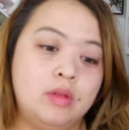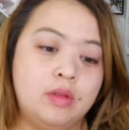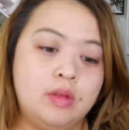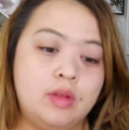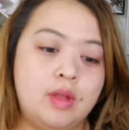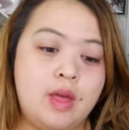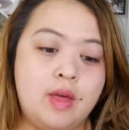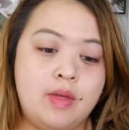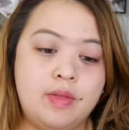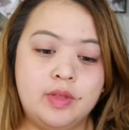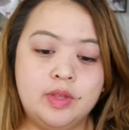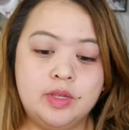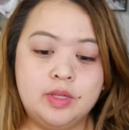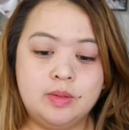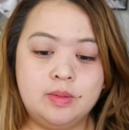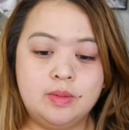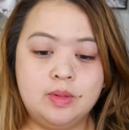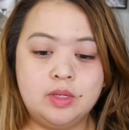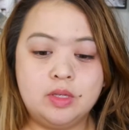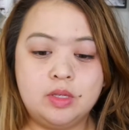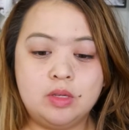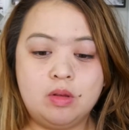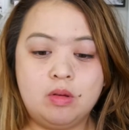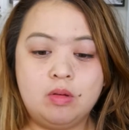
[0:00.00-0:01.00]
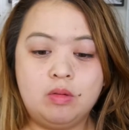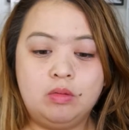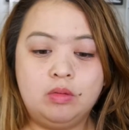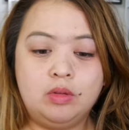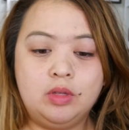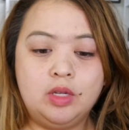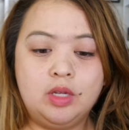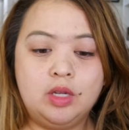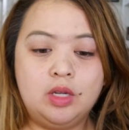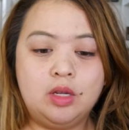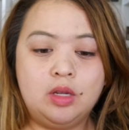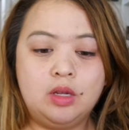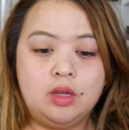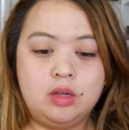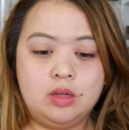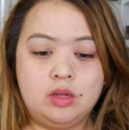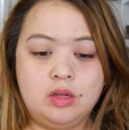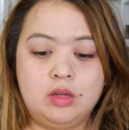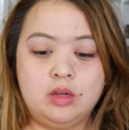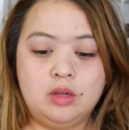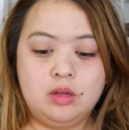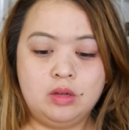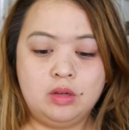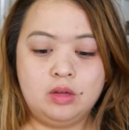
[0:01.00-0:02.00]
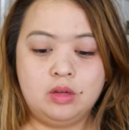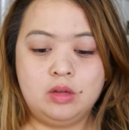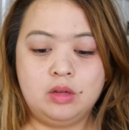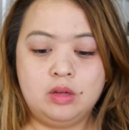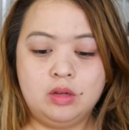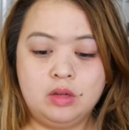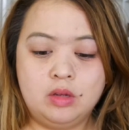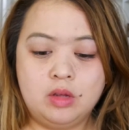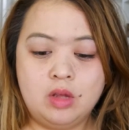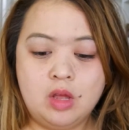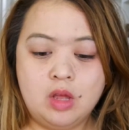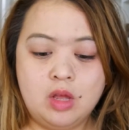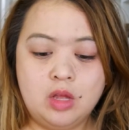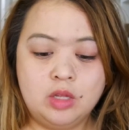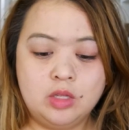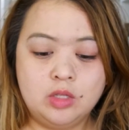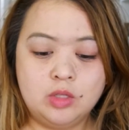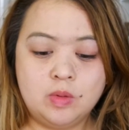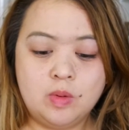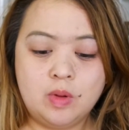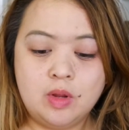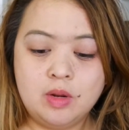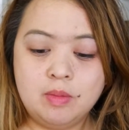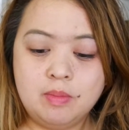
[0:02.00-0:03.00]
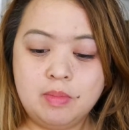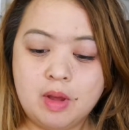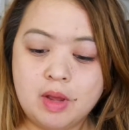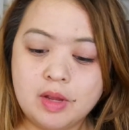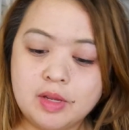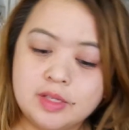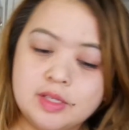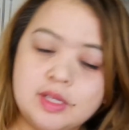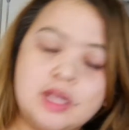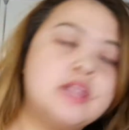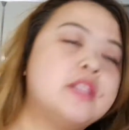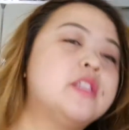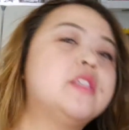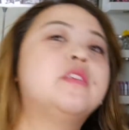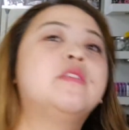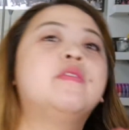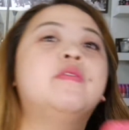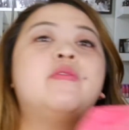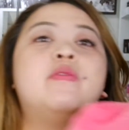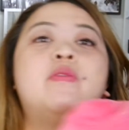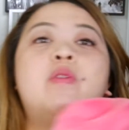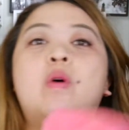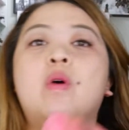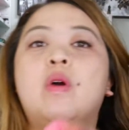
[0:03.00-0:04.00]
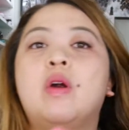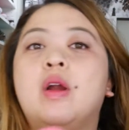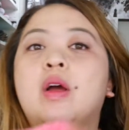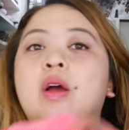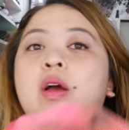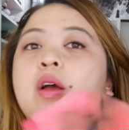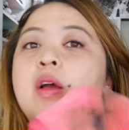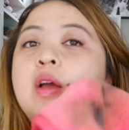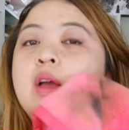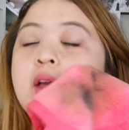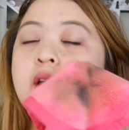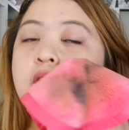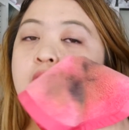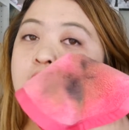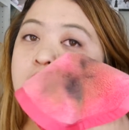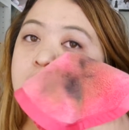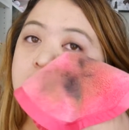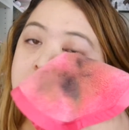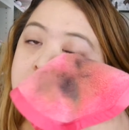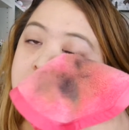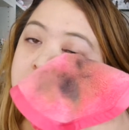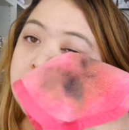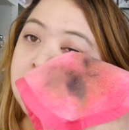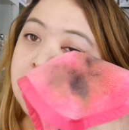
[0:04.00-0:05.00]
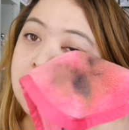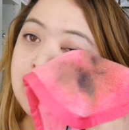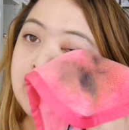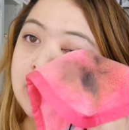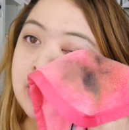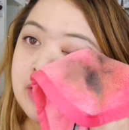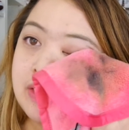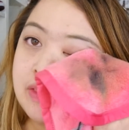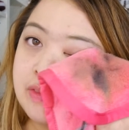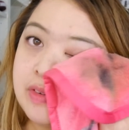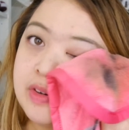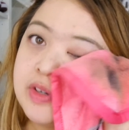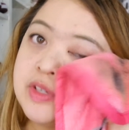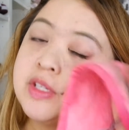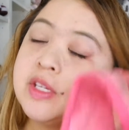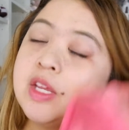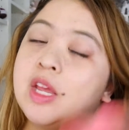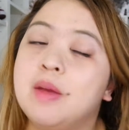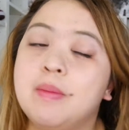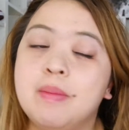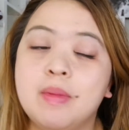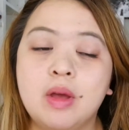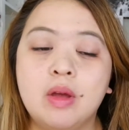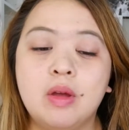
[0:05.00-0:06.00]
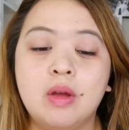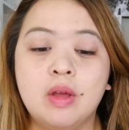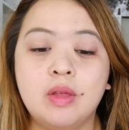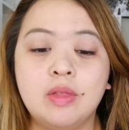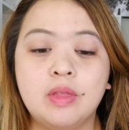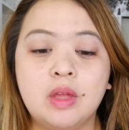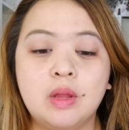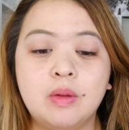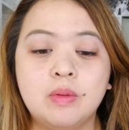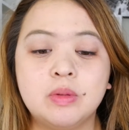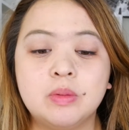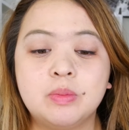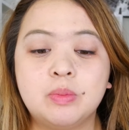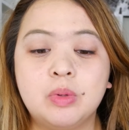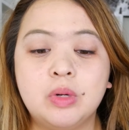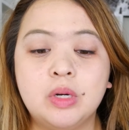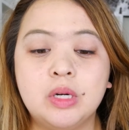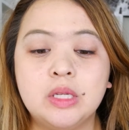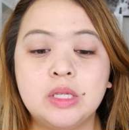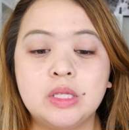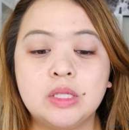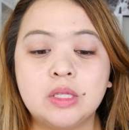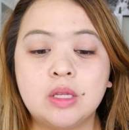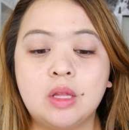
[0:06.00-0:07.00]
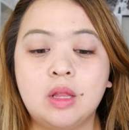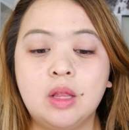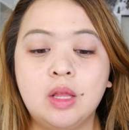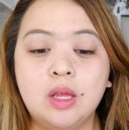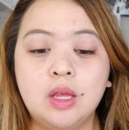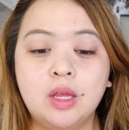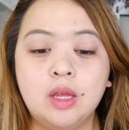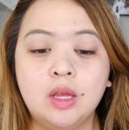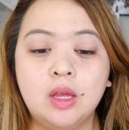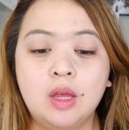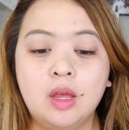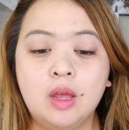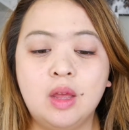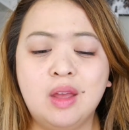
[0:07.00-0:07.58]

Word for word: now this was only $20 at Sephora, and honestly, when it first came out, I thought it was pretty silly,